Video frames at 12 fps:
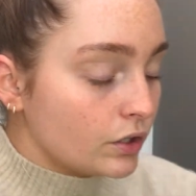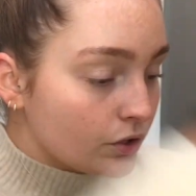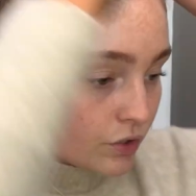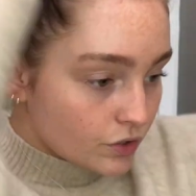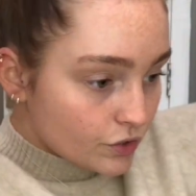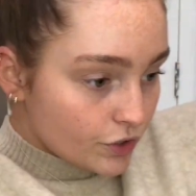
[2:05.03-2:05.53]

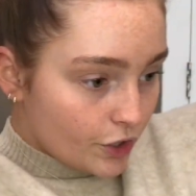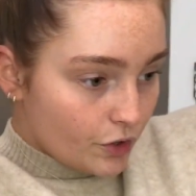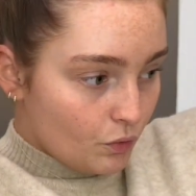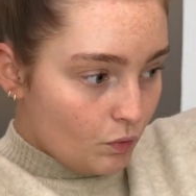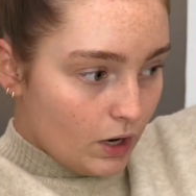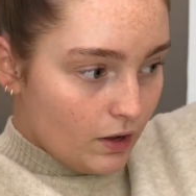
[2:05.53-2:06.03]
So
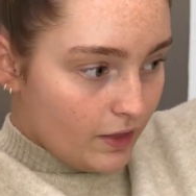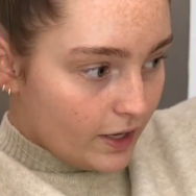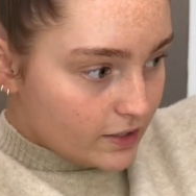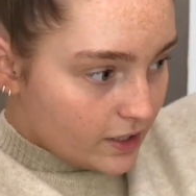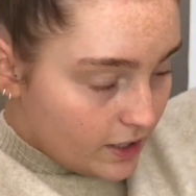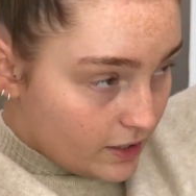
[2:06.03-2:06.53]
while that's
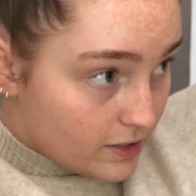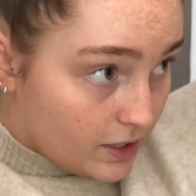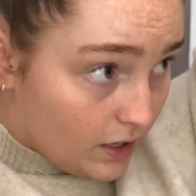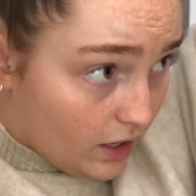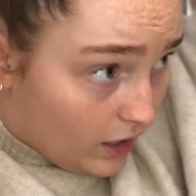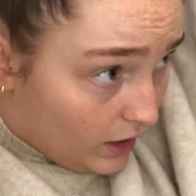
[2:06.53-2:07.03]
heating
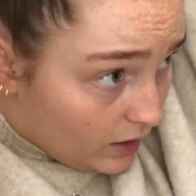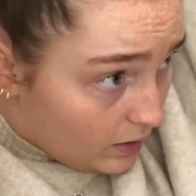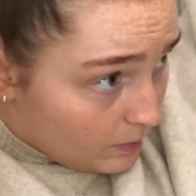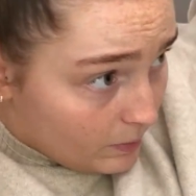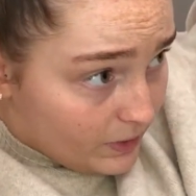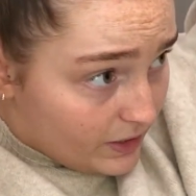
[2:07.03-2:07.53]
up,
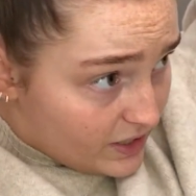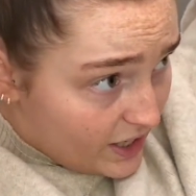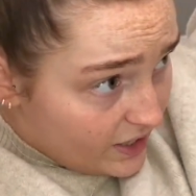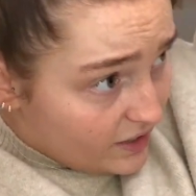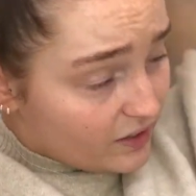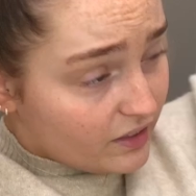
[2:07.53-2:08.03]
I'm going to
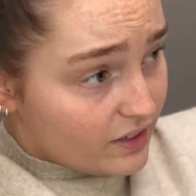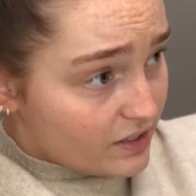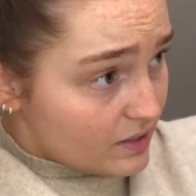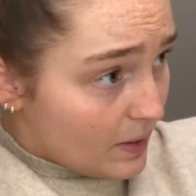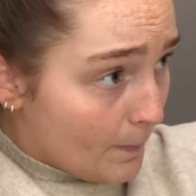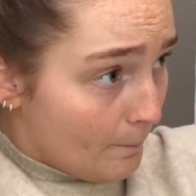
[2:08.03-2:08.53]
take this
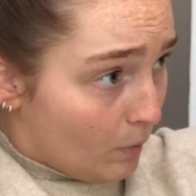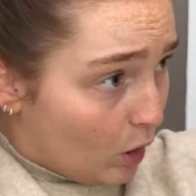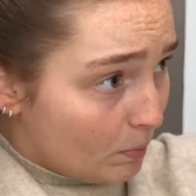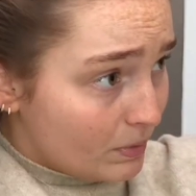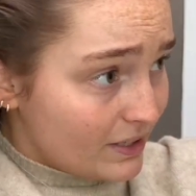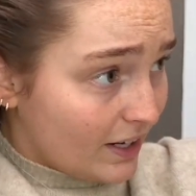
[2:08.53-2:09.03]
mop
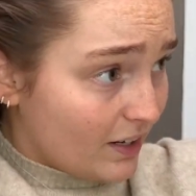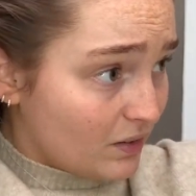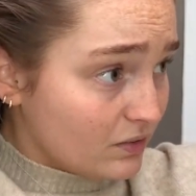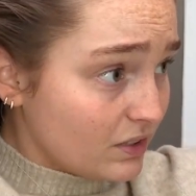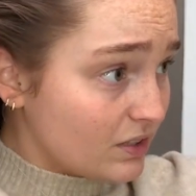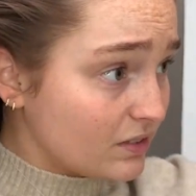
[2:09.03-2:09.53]
down.